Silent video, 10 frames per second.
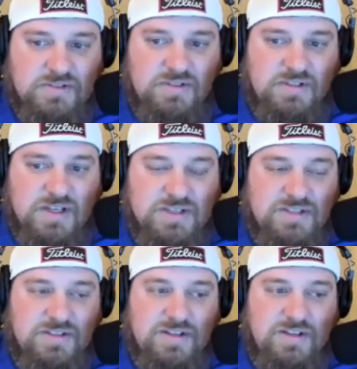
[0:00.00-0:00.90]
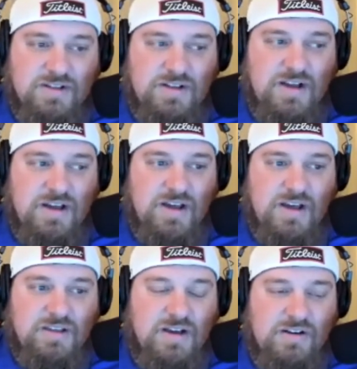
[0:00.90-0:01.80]
Because
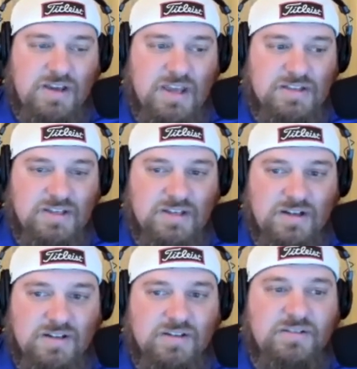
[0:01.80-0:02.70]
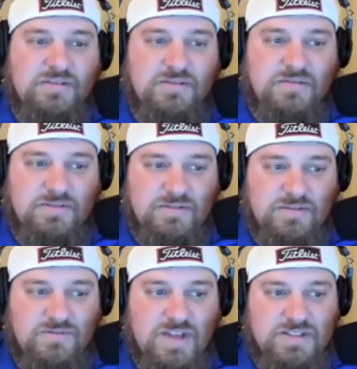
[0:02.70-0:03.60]
y'all can't see it on
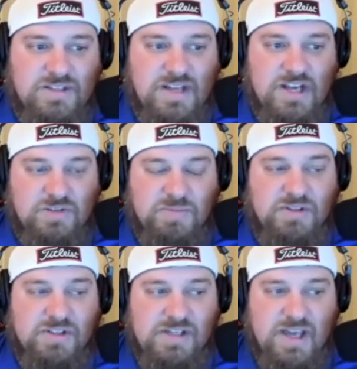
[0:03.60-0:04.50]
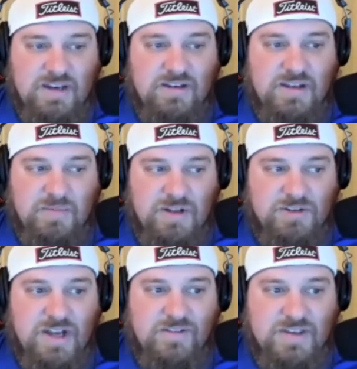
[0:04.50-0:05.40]
Fantasy National, but look at him on
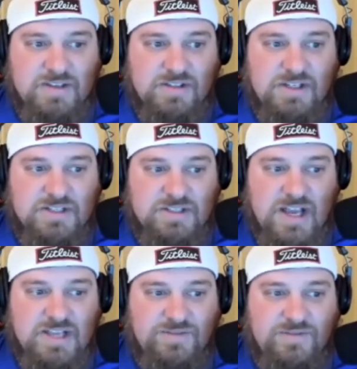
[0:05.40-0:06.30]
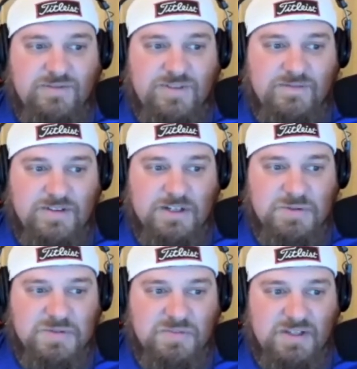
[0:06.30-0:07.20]
DraftKings. Look at his last 5
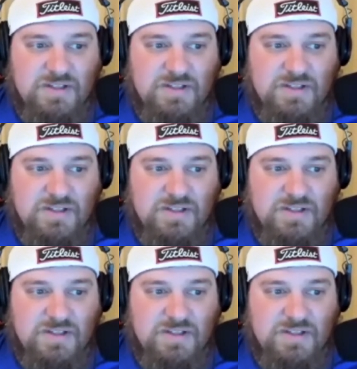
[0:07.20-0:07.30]
tournaments played.